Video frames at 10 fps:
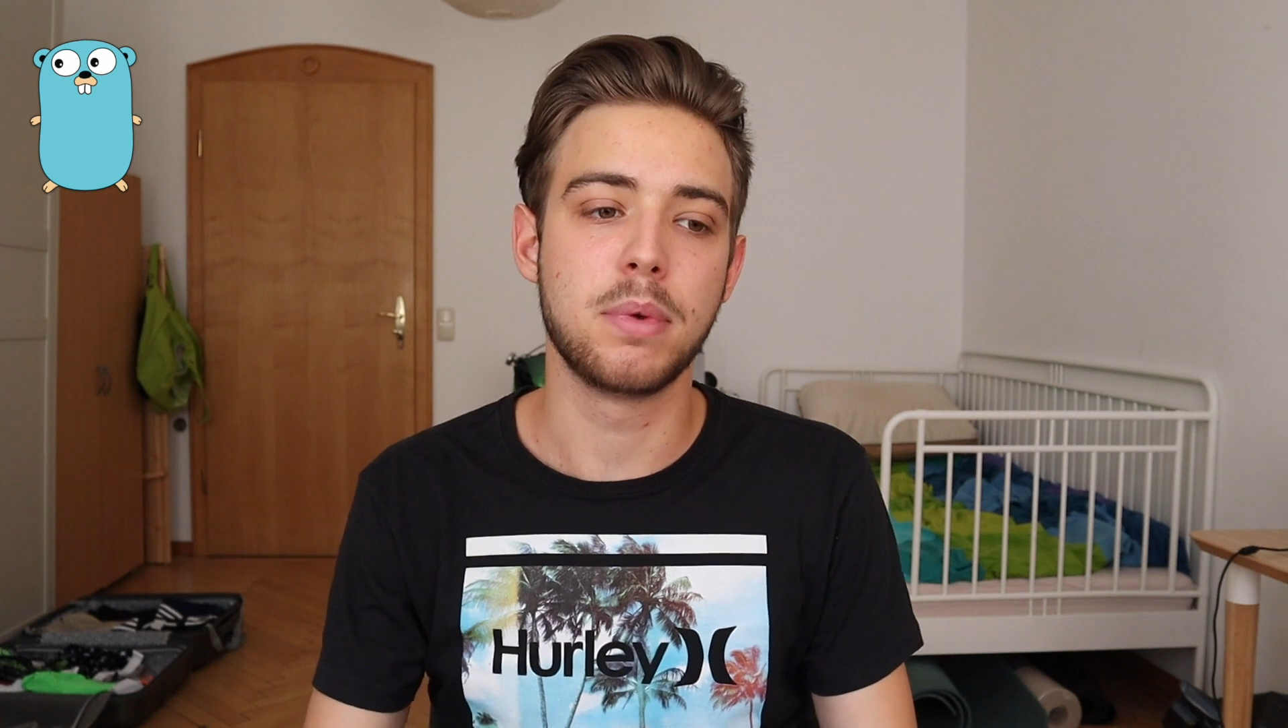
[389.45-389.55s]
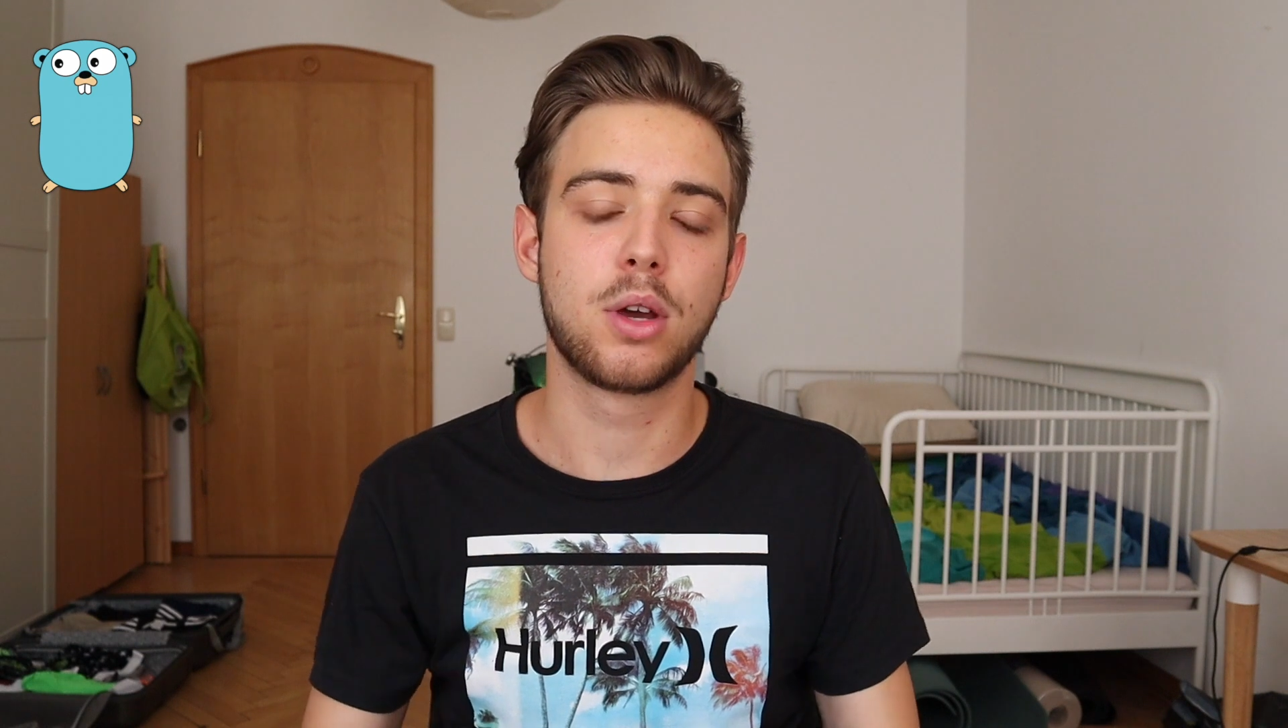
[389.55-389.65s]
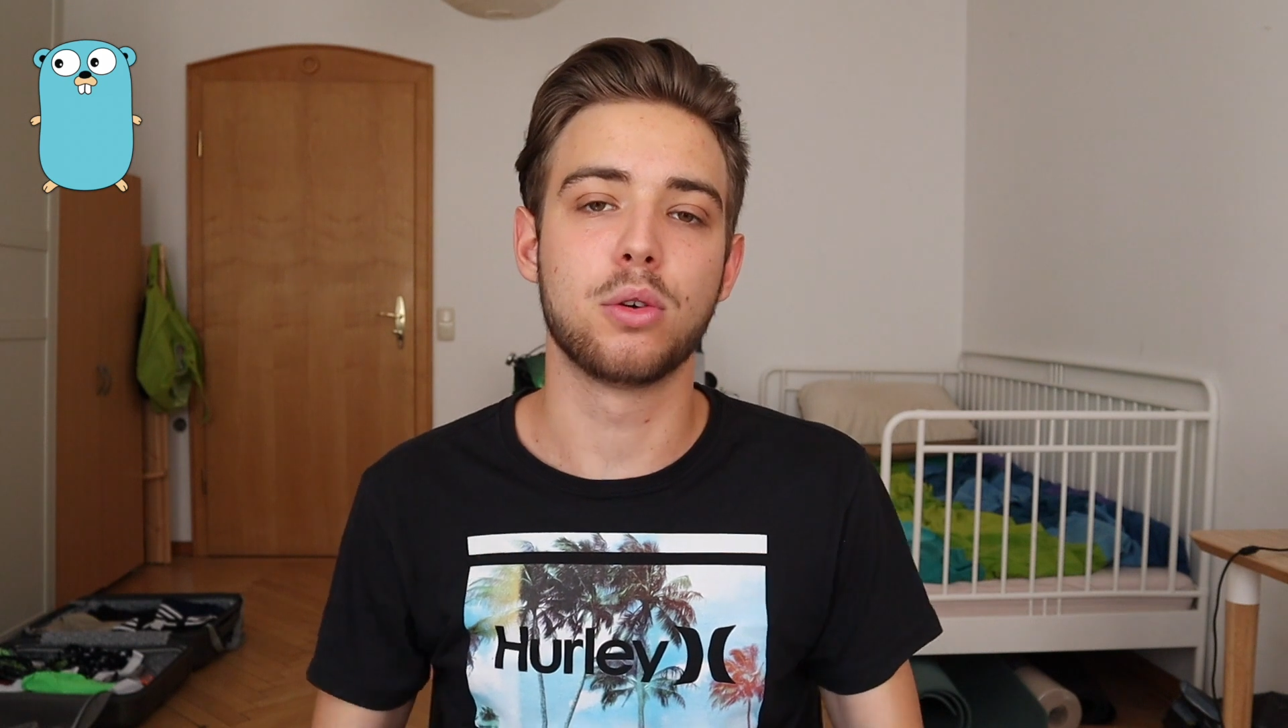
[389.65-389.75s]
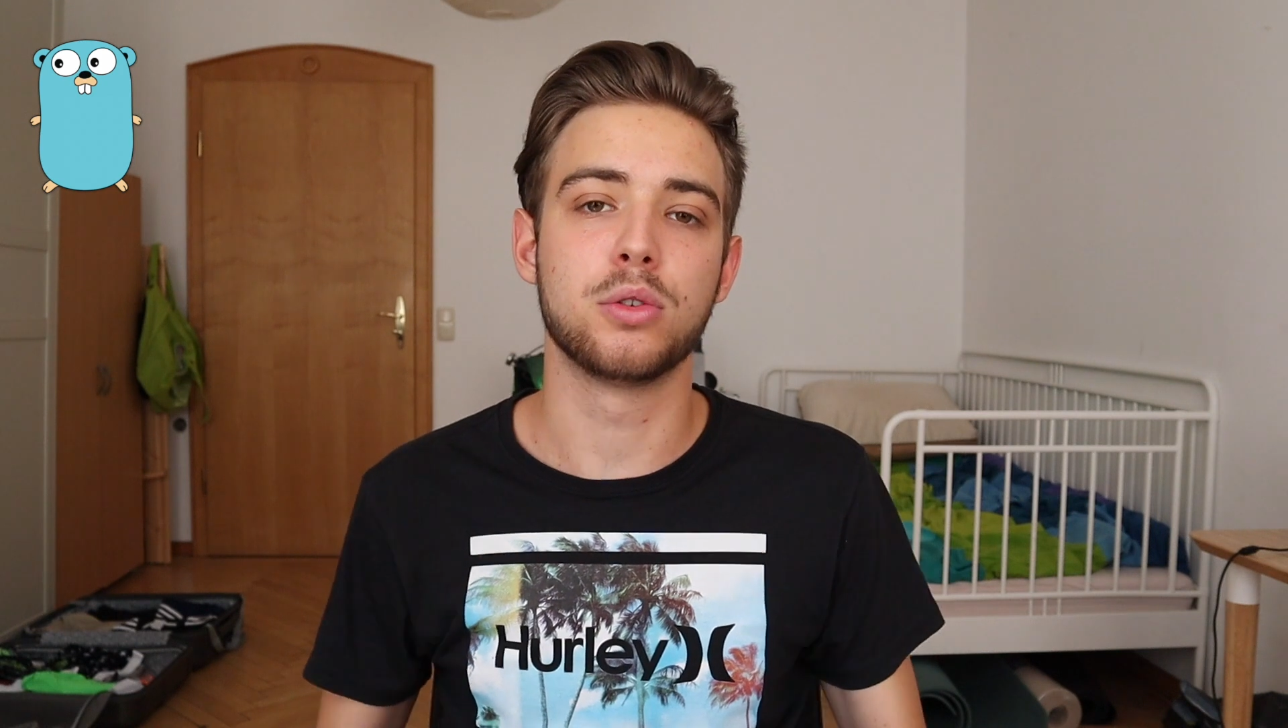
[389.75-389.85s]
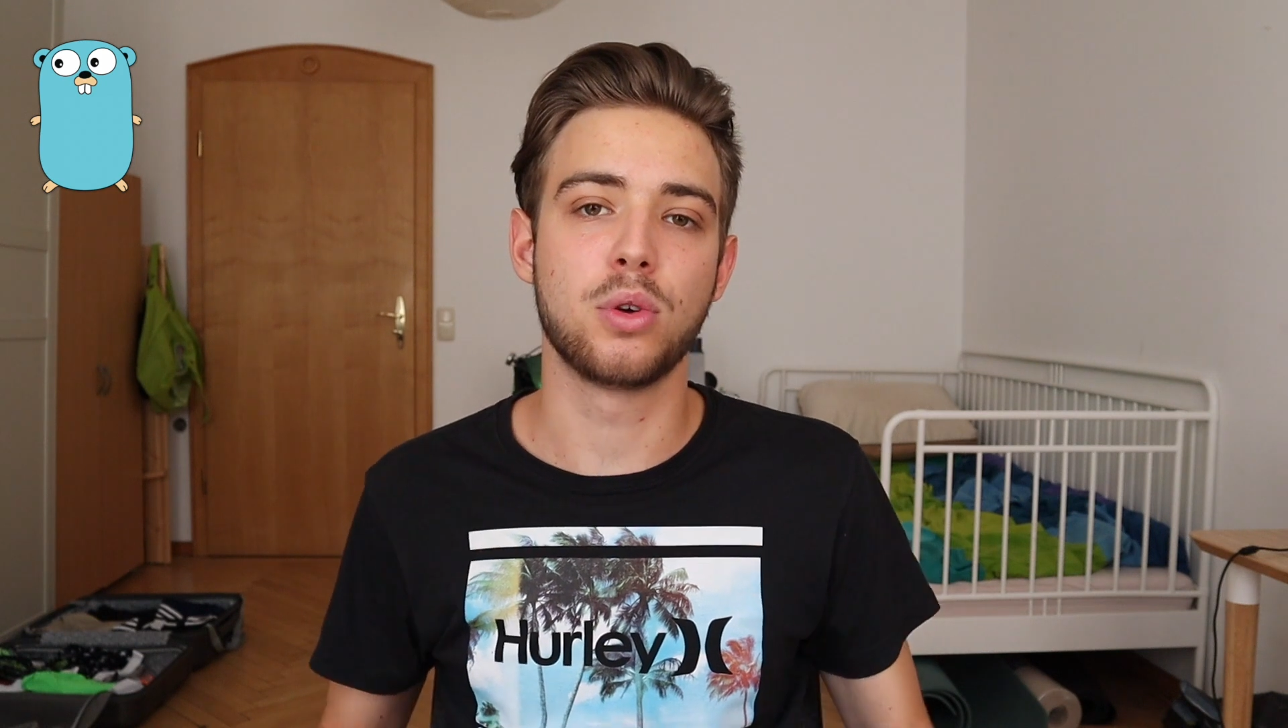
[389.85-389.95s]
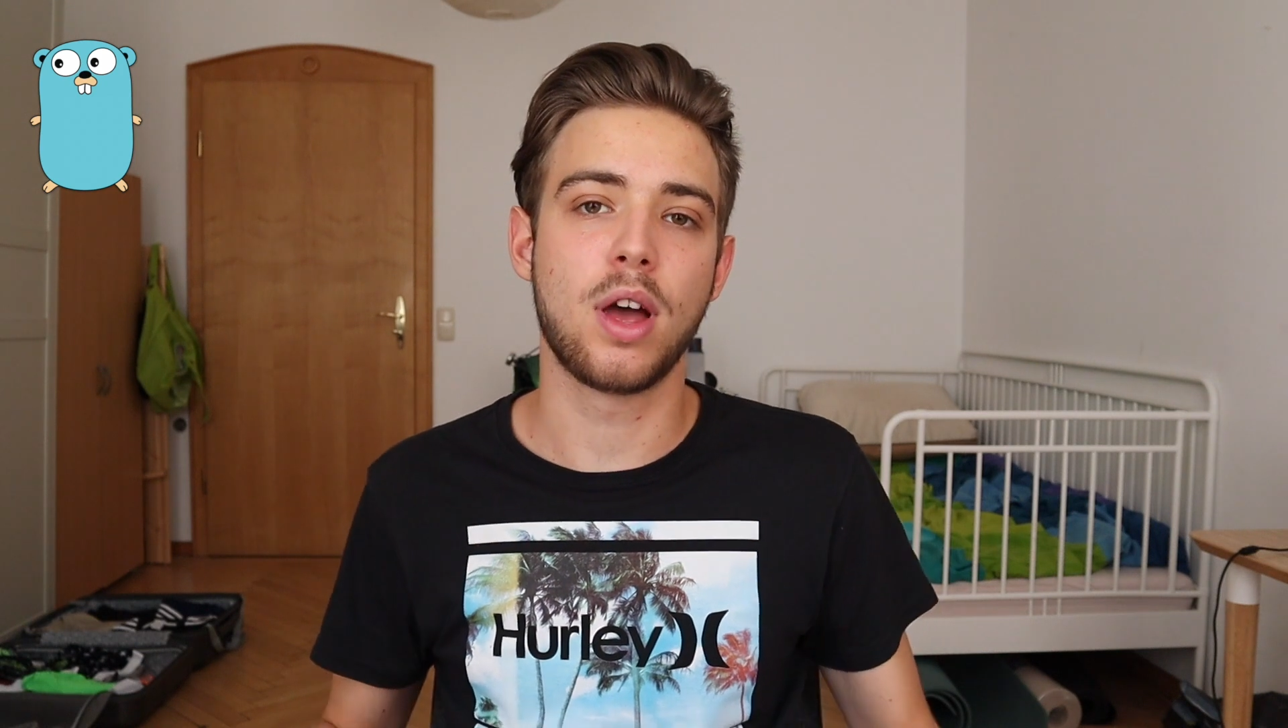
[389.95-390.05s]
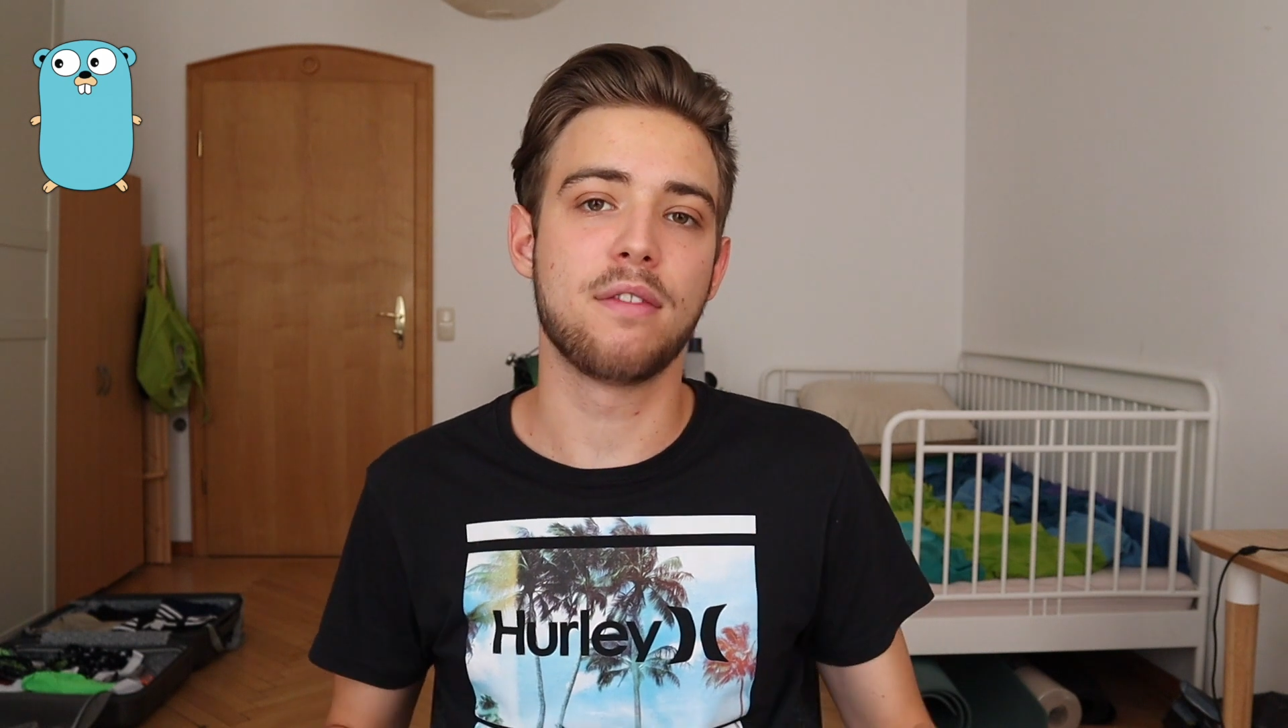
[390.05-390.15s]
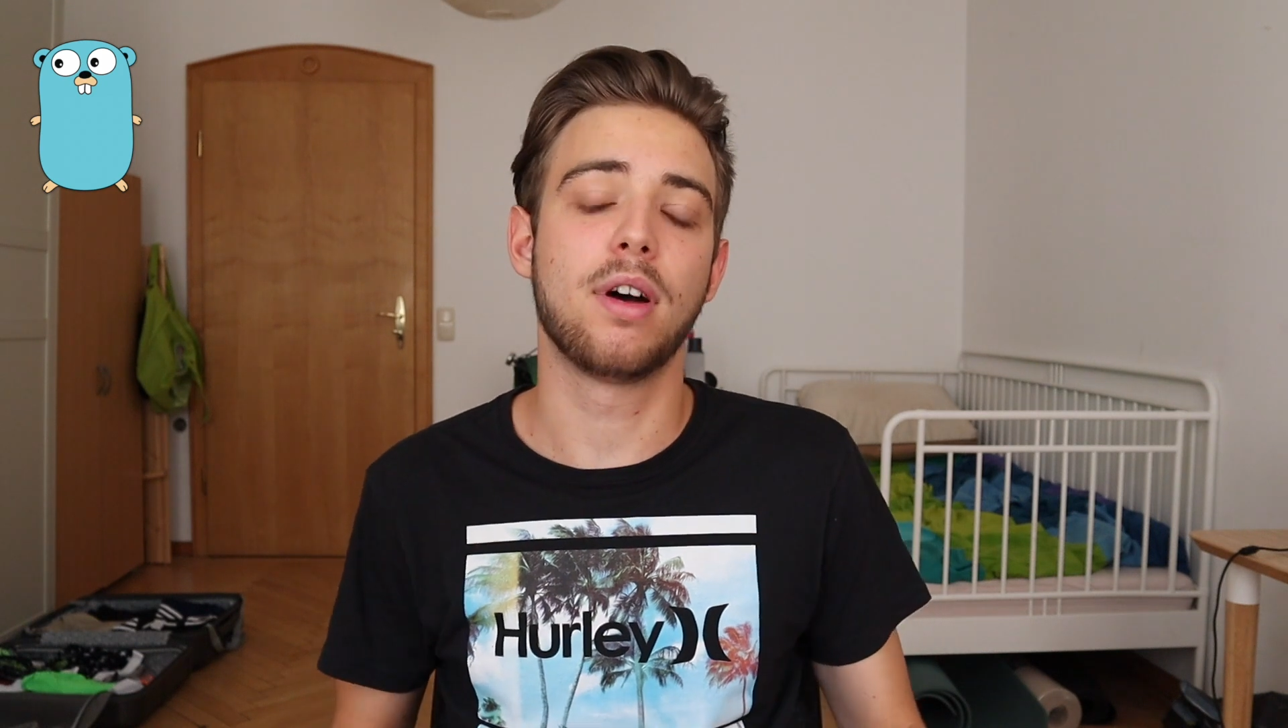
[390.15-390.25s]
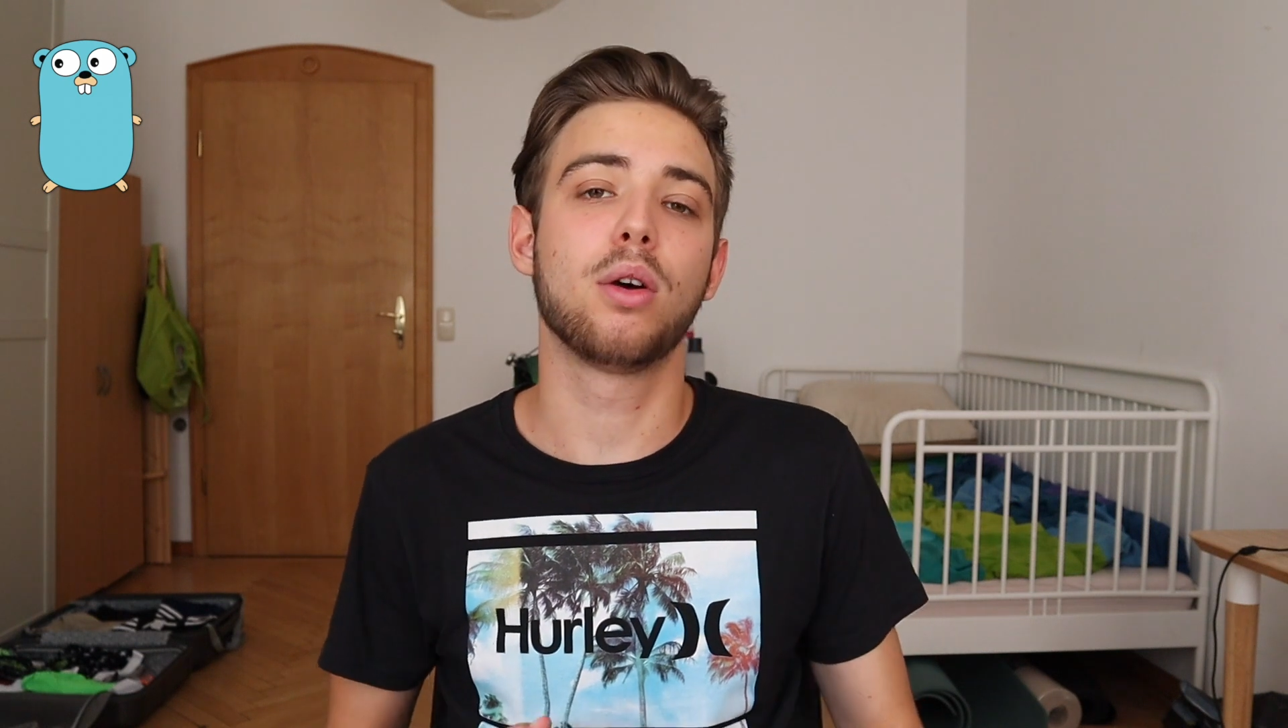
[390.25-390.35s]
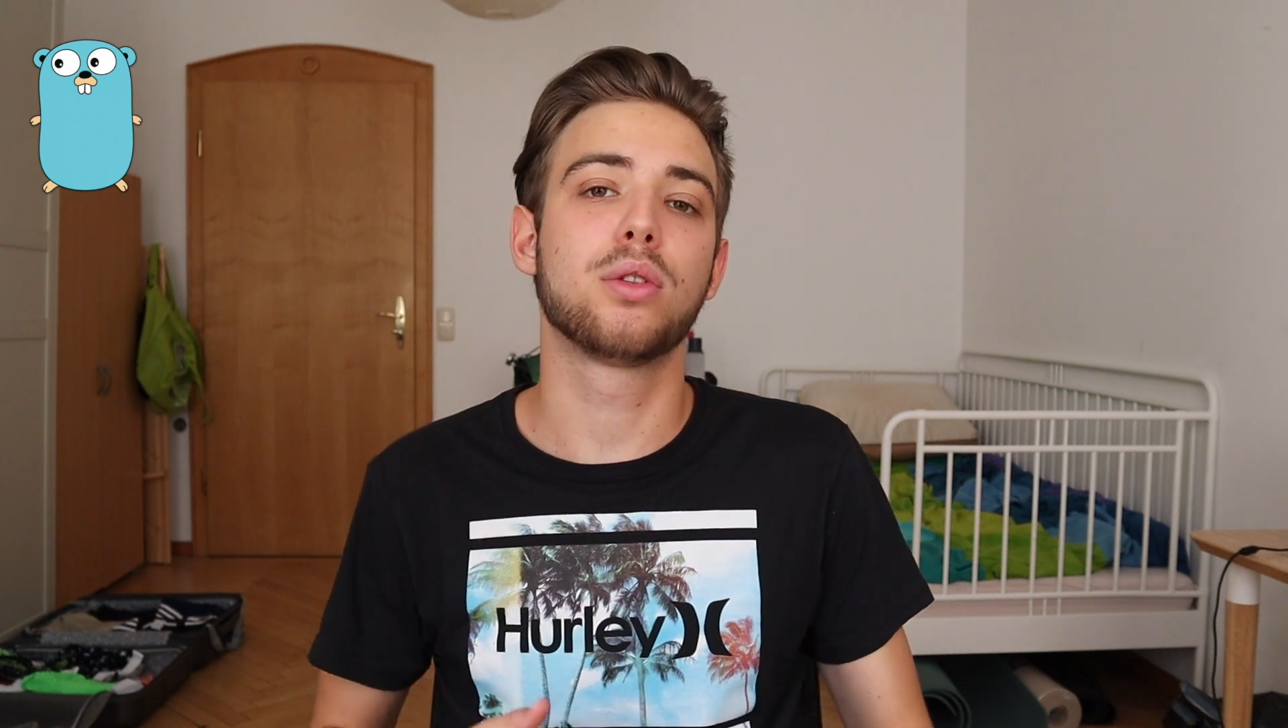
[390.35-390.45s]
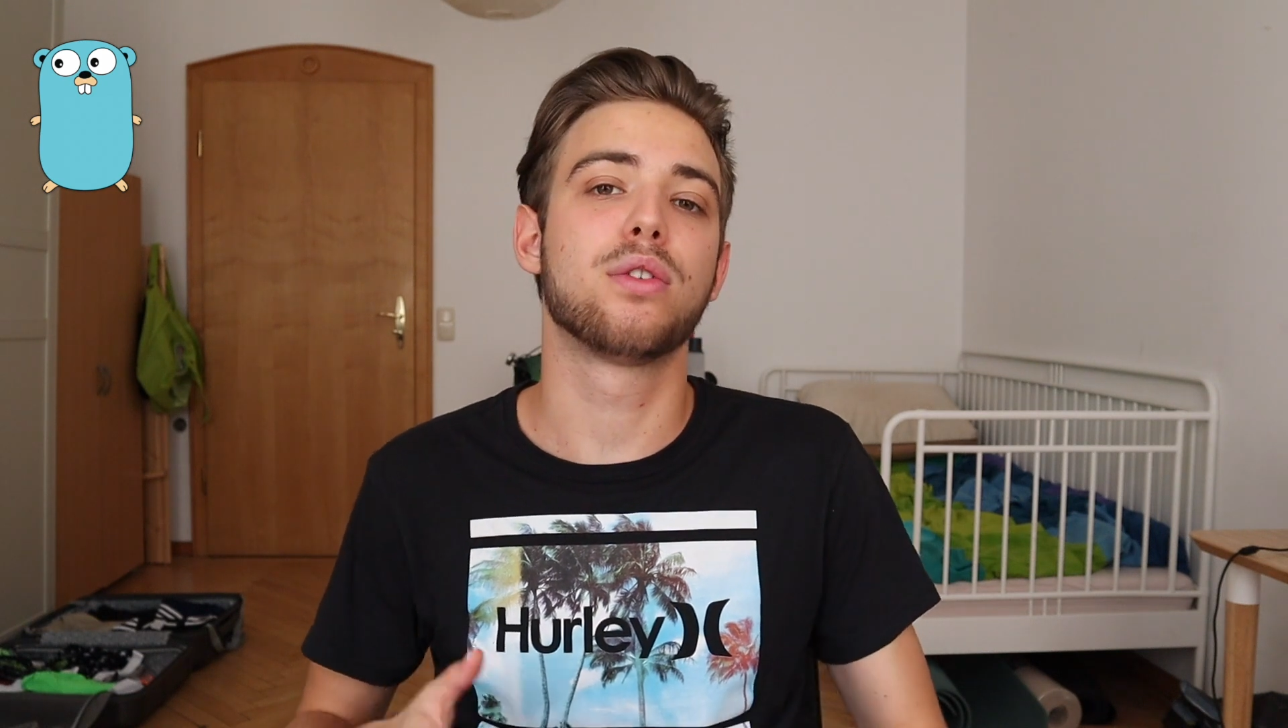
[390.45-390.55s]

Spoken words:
because you have a lot